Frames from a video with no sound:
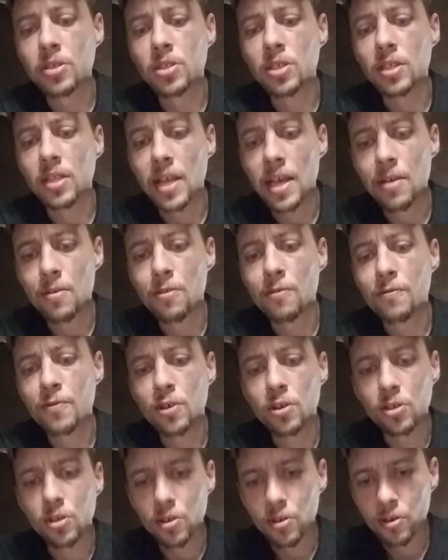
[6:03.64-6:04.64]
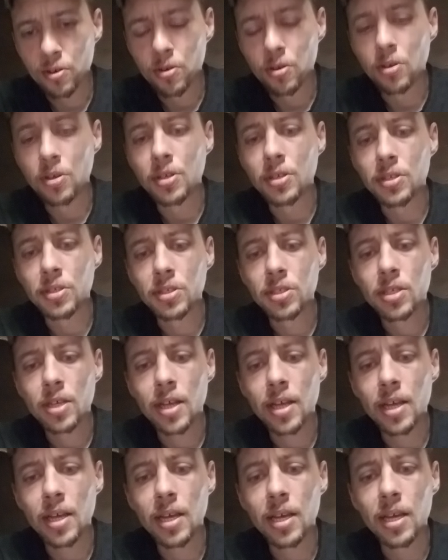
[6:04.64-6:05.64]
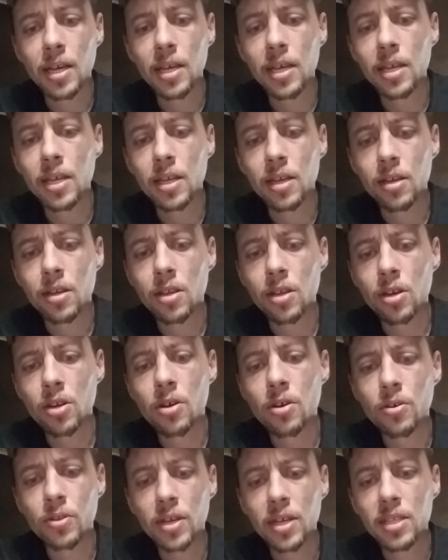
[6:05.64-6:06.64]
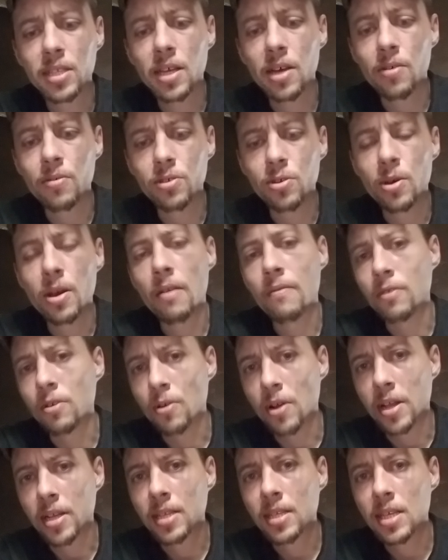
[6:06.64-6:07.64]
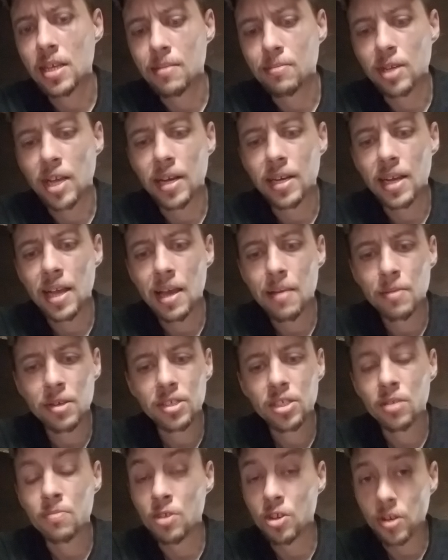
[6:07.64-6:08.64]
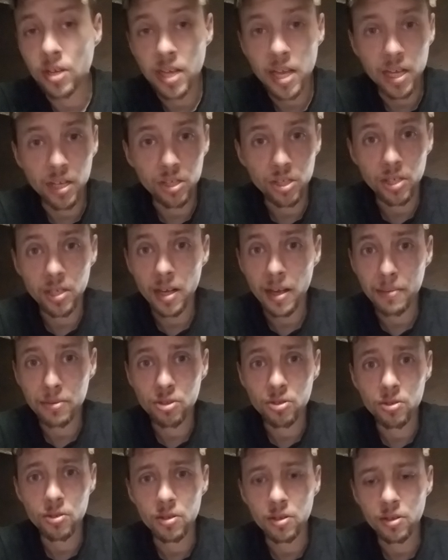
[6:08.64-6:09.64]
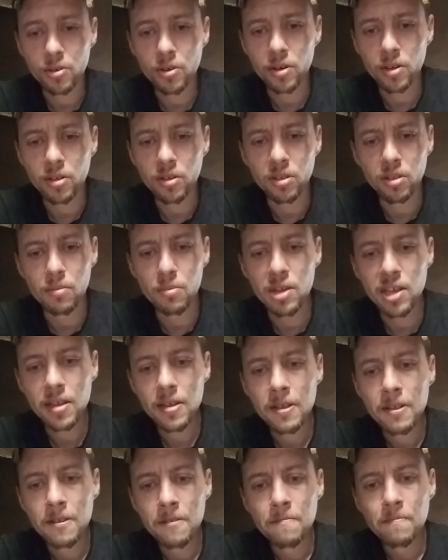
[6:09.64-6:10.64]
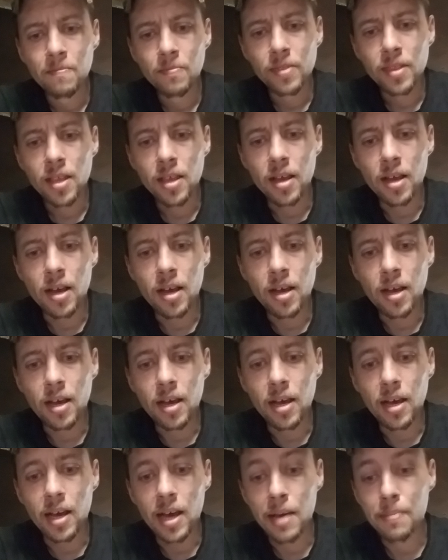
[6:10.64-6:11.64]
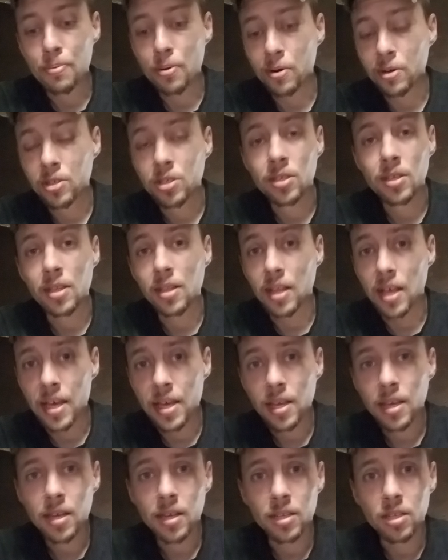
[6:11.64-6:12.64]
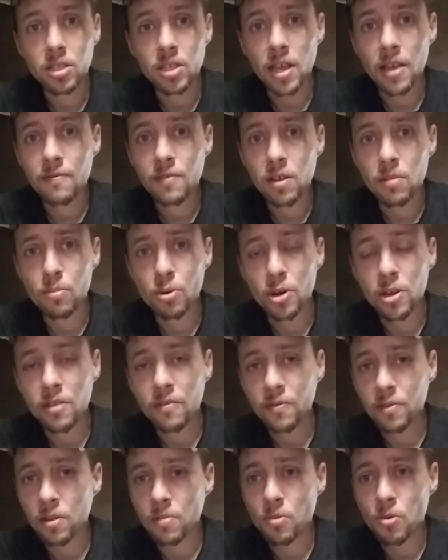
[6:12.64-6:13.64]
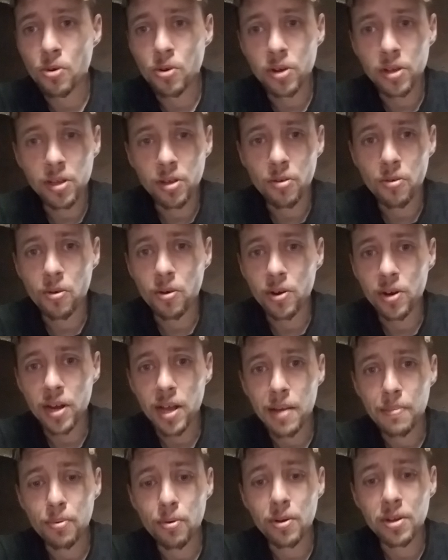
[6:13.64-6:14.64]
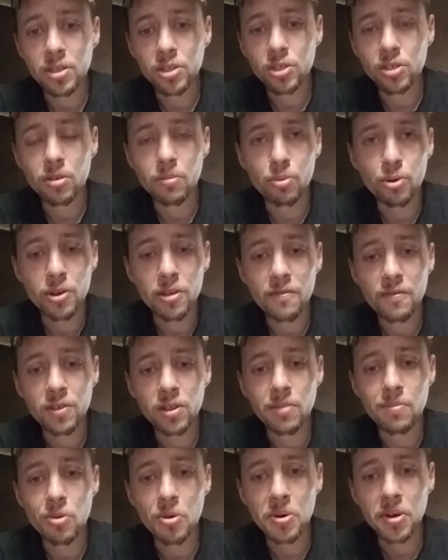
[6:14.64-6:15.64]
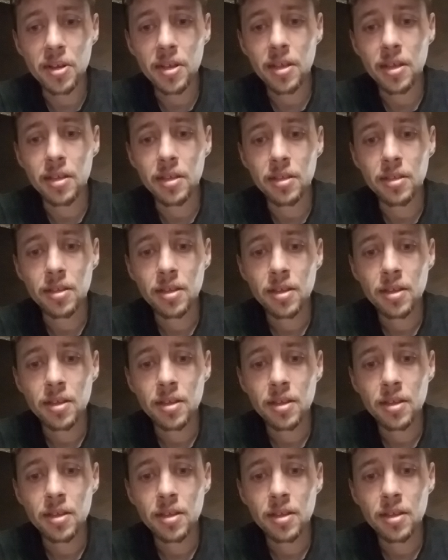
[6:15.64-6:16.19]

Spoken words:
and they will fill your holes, and you know, that's how you have great team dynamics. Communication, absolutely critical to me. I personally like a safety brief in the morning or an operational brief in the morning.